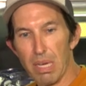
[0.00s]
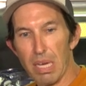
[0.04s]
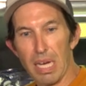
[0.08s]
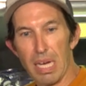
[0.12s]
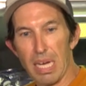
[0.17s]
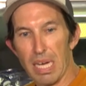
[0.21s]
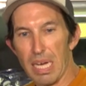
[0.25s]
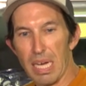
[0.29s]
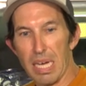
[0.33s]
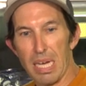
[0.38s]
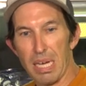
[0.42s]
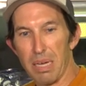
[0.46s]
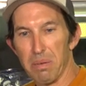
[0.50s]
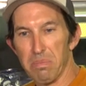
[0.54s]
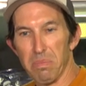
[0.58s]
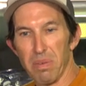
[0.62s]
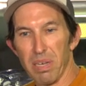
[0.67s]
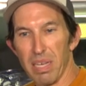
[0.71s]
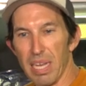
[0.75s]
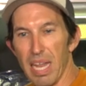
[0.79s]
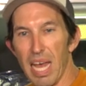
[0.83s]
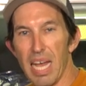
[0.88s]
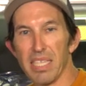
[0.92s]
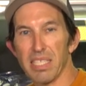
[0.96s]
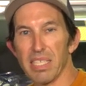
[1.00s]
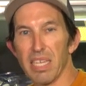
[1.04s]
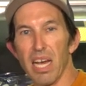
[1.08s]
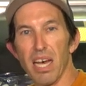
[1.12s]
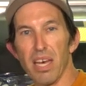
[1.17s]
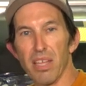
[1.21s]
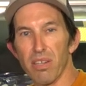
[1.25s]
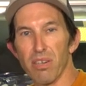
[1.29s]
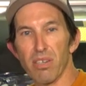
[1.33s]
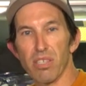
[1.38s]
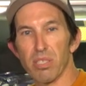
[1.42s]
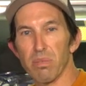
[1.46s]
um, lots of
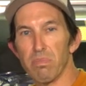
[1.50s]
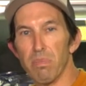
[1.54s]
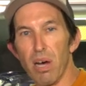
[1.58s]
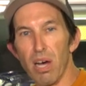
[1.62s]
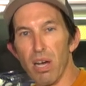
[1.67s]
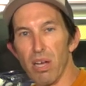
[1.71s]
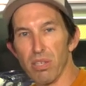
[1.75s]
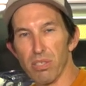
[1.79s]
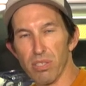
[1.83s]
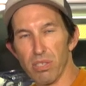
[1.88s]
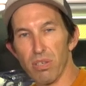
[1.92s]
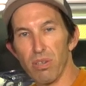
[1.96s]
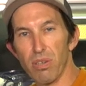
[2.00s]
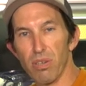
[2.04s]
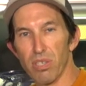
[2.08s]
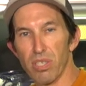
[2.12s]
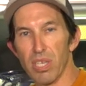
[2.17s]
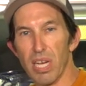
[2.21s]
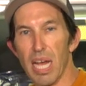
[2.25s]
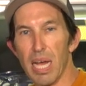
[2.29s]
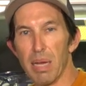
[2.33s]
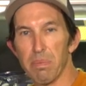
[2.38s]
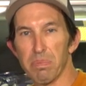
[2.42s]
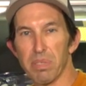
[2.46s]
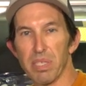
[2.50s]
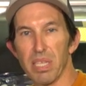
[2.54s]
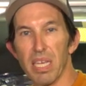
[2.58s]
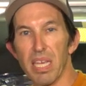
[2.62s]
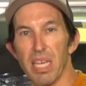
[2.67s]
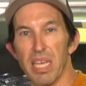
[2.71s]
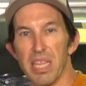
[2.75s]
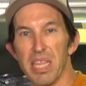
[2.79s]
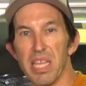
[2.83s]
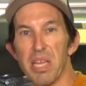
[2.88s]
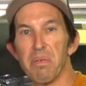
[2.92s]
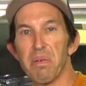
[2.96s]
other small scooter shops.
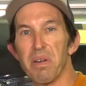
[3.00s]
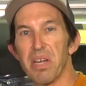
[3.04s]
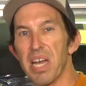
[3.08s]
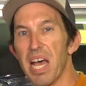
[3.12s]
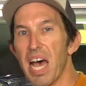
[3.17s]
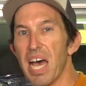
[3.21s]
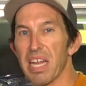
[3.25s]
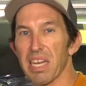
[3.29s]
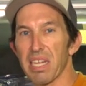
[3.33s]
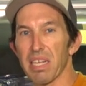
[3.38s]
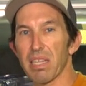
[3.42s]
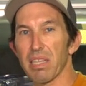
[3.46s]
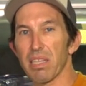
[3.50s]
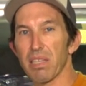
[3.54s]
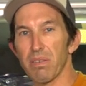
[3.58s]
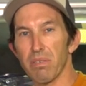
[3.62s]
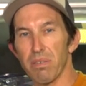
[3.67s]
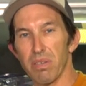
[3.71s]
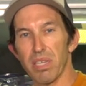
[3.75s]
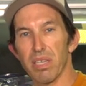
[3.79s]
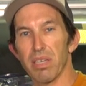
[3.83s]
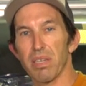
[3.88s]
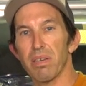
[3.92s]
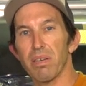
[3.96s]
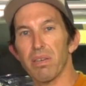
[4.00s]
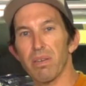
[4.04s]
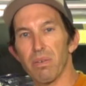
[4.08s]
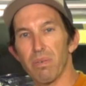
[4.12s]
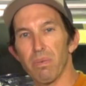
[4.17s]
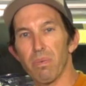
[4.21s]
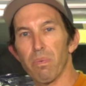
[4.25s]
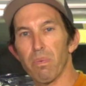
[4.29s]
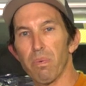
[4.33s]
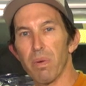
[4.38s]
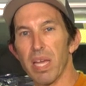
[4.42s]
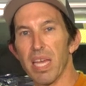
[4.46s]
They were not included
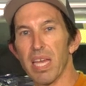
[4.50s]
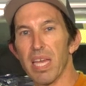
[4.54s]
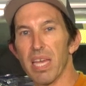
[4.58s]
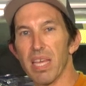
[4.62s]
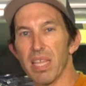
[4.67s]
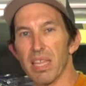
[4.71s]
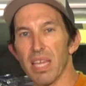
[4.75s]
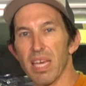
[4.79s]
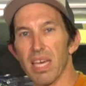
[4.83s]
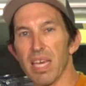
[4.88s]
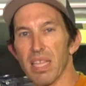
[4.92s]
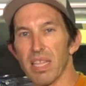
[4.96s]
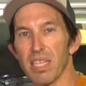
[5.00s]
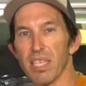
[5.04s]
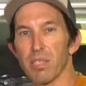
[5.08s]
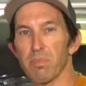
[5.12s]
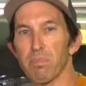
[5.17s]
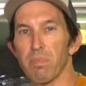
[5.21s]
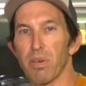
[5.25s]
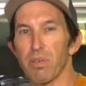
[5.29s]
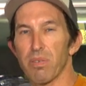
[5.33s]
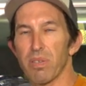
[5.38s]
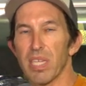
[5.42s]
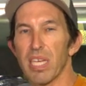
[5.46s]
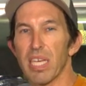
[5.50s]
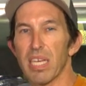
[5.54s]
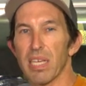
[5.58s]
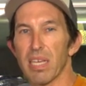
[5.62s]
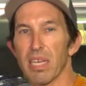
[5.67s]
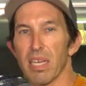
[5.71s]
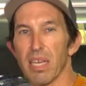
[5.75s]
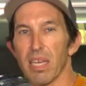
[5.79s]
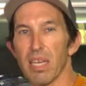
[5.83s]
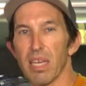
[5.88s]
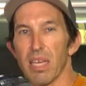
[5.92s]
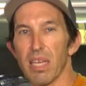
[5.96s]
with this boutique
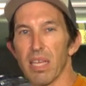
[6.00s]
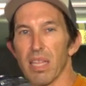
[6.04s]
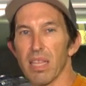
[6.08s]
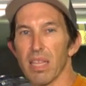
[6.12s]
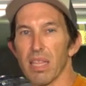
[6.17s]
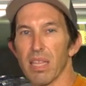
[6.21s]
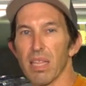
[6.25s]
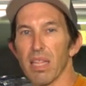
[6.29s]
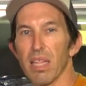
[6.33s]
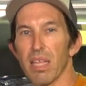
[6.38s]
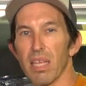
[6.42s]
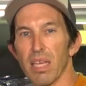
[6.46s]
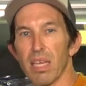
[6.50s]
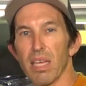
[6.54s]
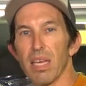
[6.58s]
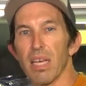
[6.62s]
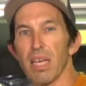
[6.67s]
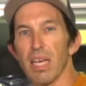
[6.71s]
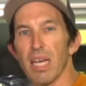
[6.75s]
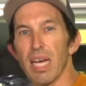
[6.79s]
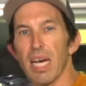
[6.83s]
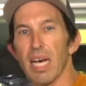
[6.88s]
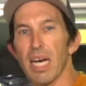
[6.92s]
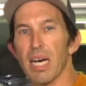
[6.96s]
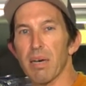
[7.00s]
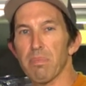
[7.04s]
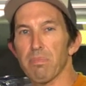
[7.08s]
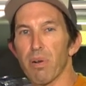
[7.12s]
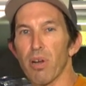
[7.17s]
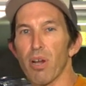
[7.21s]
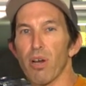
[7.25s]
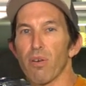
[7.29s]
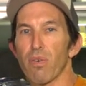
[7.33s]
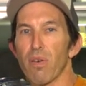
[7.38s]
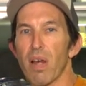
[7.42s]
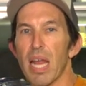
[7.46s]
uh,
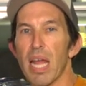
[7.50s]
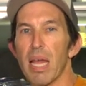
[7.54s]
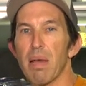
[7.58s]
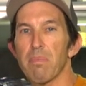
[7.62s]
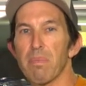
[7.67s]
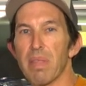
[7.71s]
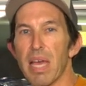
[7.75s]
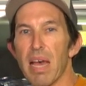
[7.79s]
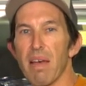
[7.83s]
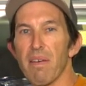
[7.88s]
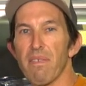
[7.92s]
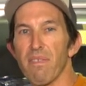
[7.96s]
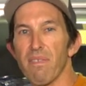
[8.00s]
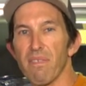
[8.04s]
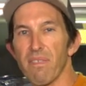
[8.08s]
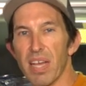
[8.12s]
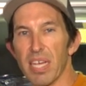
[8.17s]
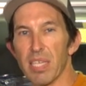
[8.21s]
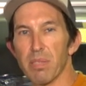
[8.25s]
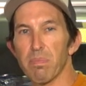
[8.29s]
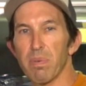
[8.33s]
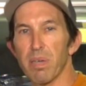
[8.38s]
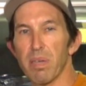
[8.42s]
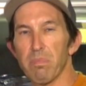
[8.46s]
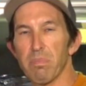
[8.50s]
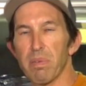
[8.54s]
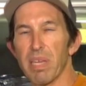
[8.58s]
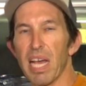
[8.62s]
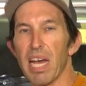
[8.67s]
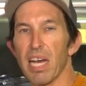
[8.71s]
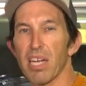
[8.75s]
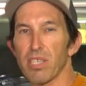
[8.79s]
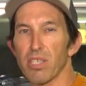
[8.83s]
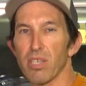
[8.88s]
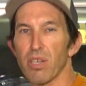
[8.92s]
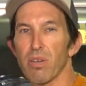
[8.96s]
program that Vespa and
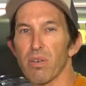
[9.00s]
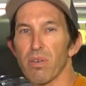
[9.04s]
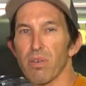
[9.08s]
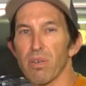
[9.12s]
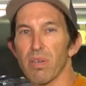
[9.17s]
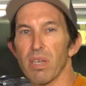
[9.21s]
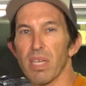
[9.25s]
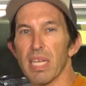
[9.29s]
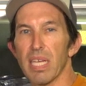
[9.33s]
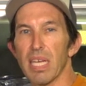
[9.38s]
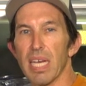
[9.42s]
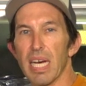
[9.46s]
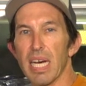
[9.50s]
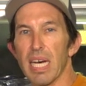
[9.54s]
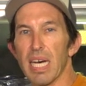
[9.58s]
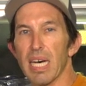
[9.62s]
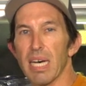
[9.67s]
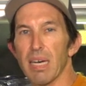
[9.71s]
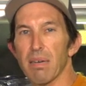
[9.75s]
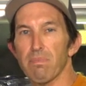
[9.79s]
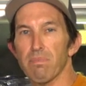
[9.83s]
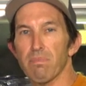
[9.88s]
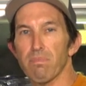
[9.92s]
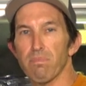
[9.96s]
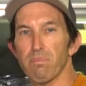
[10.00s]
Piaggio uh,